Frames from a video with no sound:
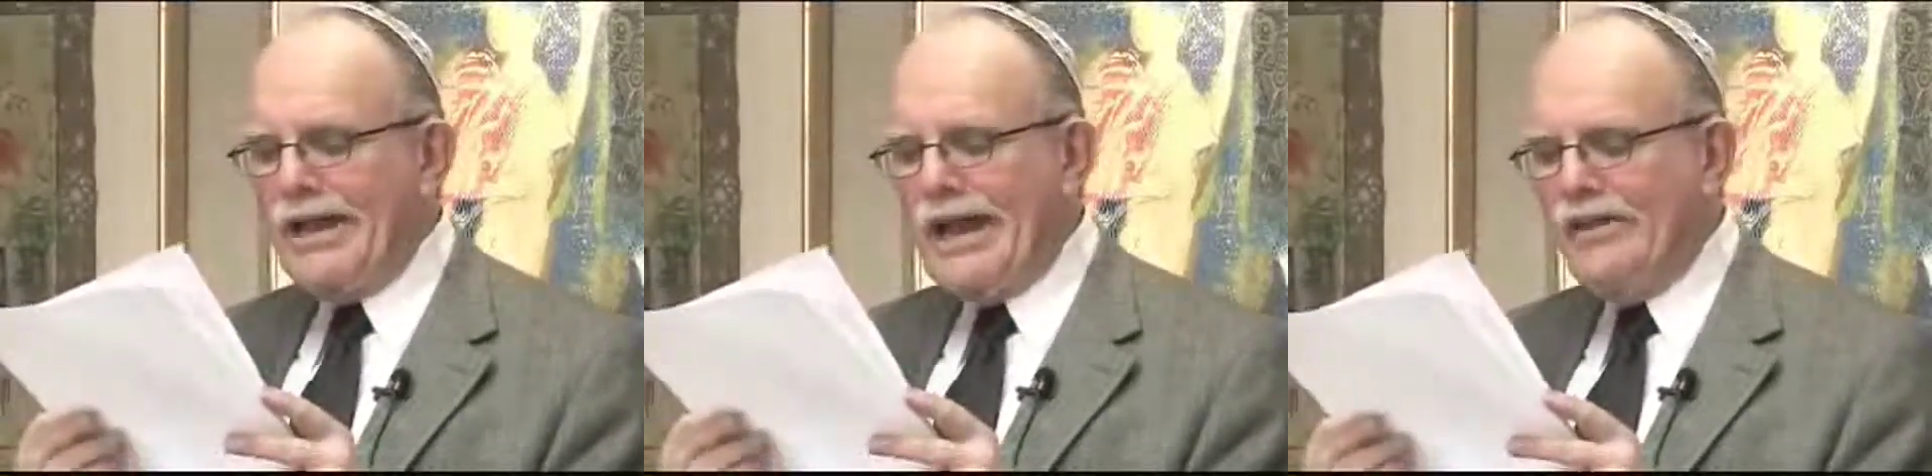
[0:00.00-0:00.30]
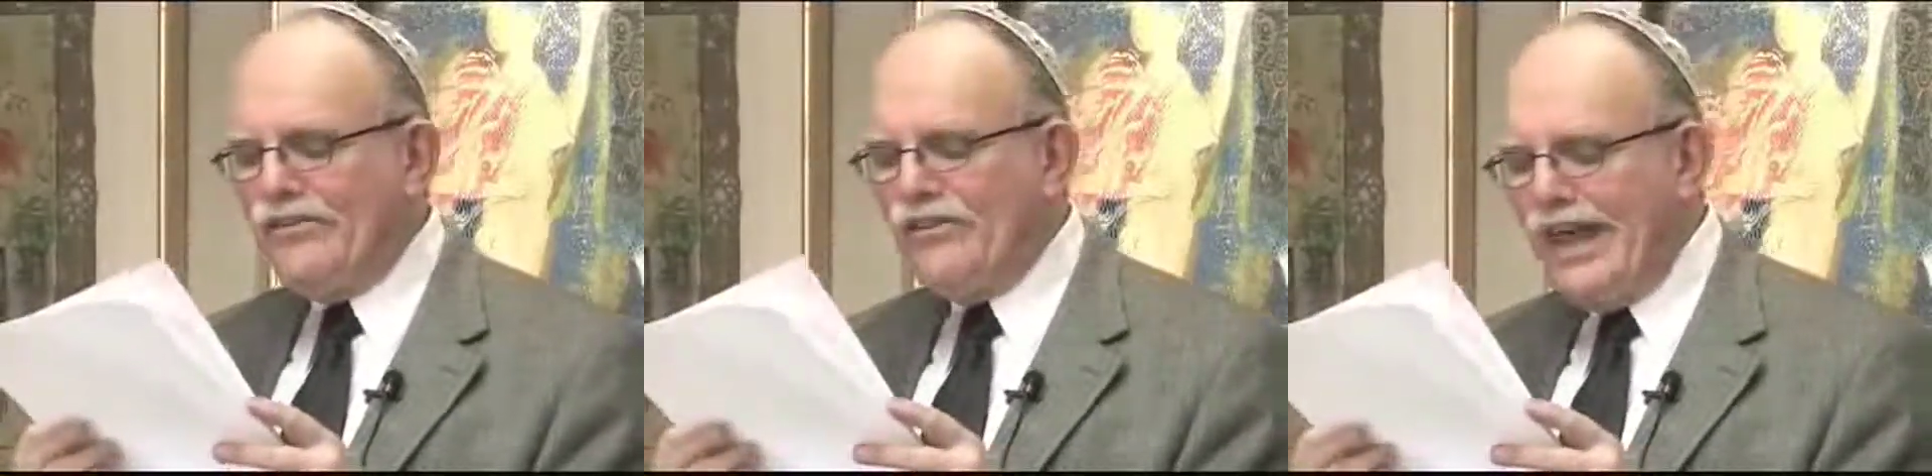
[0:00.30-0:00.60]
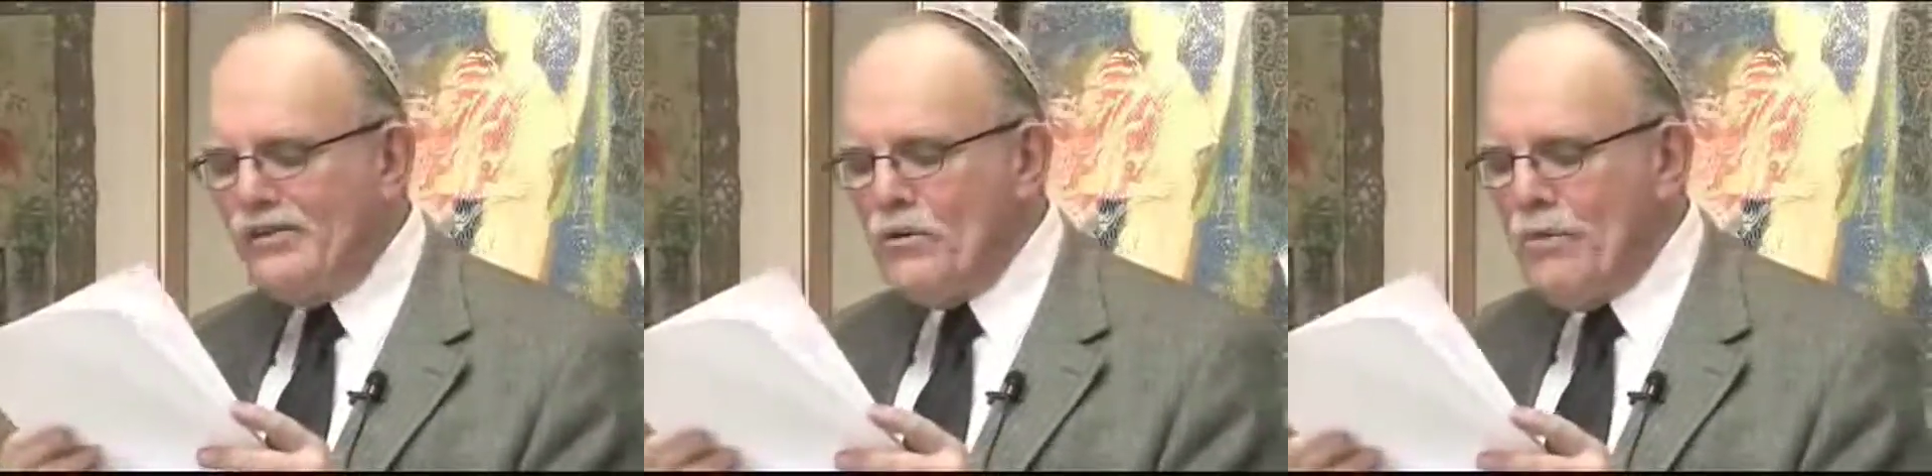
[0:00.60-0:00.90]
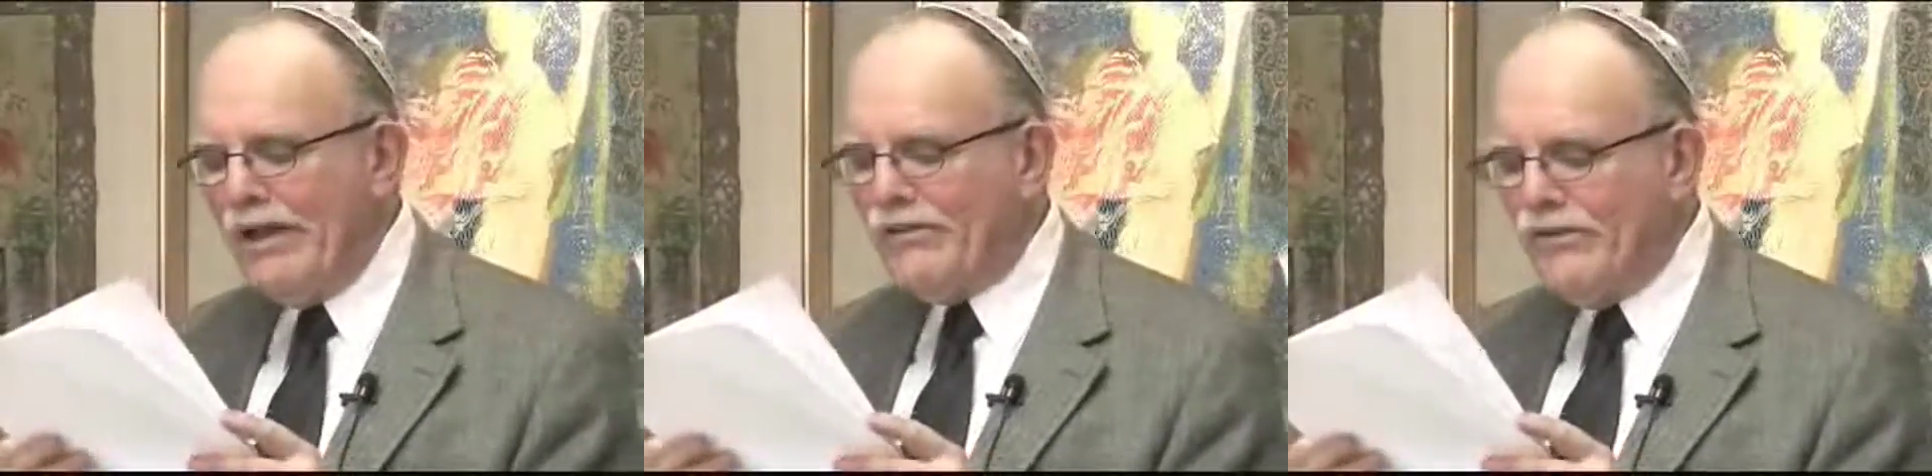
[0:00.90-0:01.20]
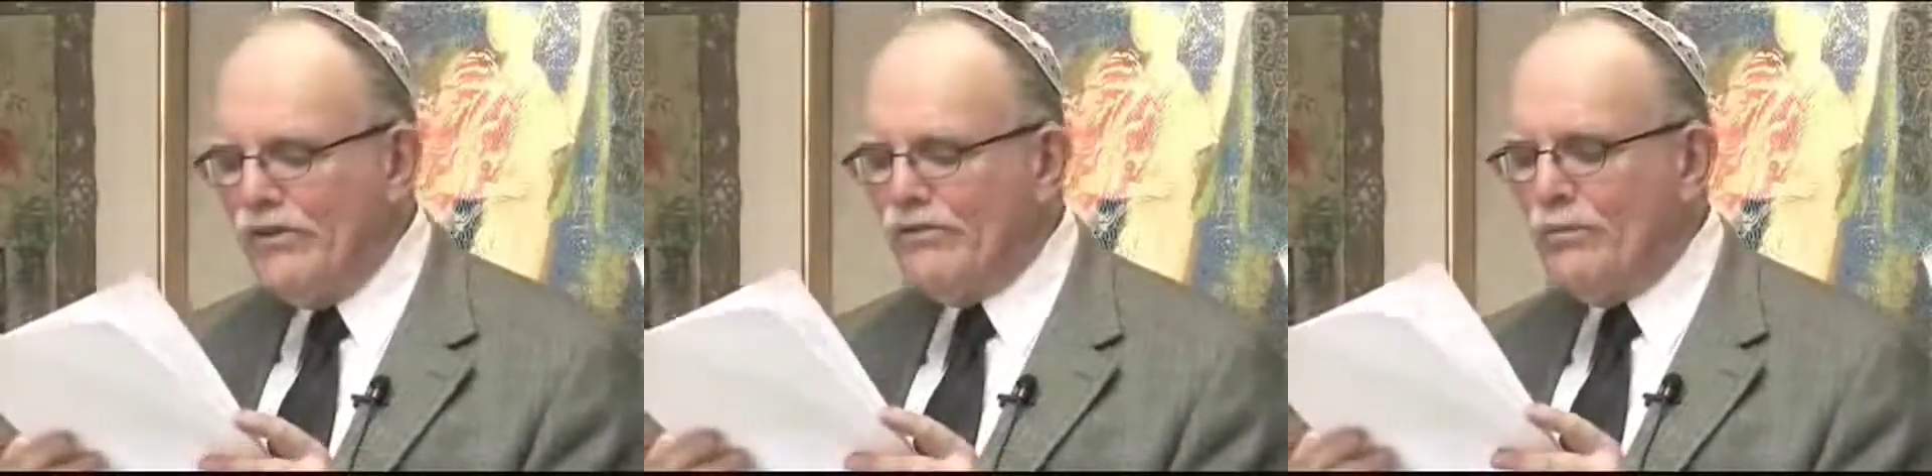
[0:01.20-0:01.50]
that I set my
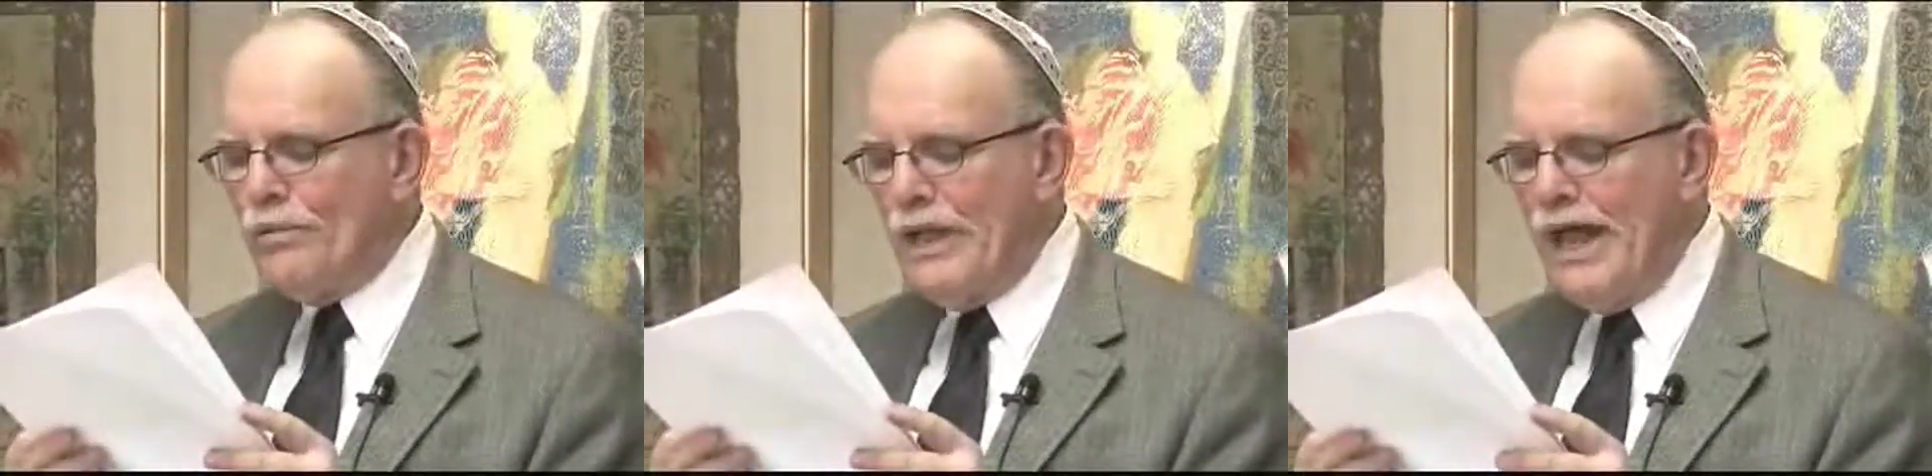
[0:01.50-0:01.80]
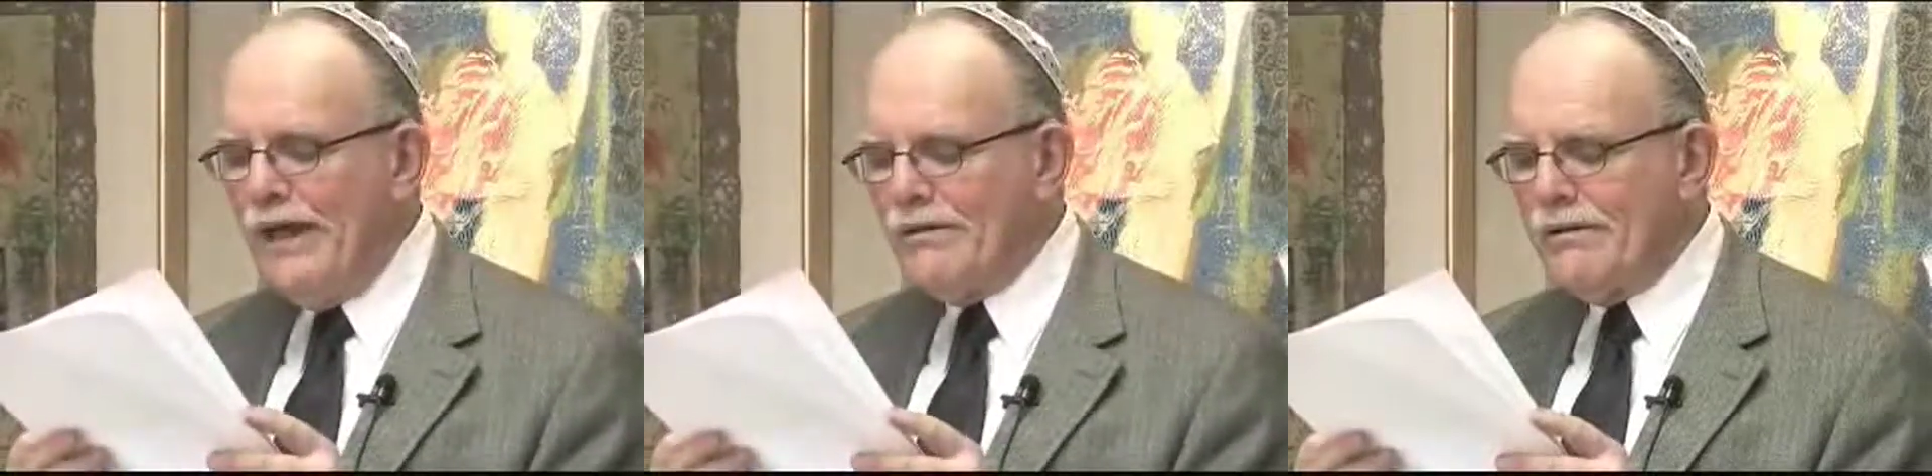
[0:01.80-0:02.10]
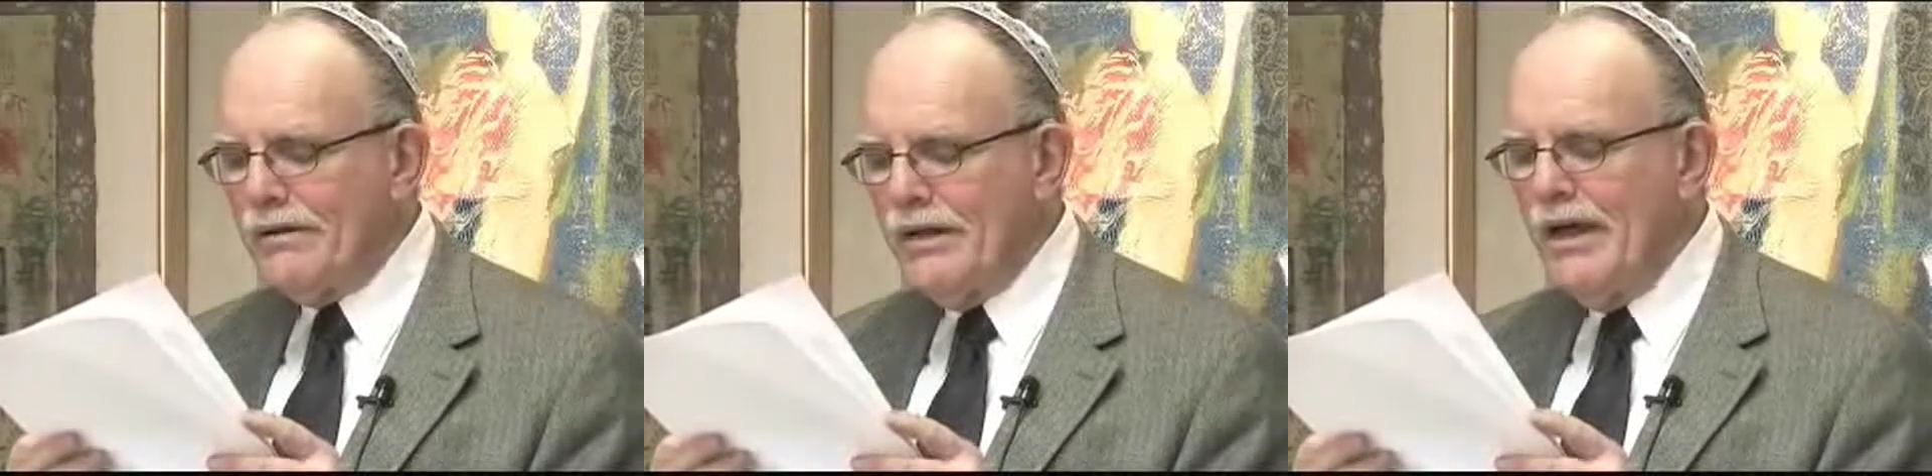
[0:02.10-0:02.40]
silver plate,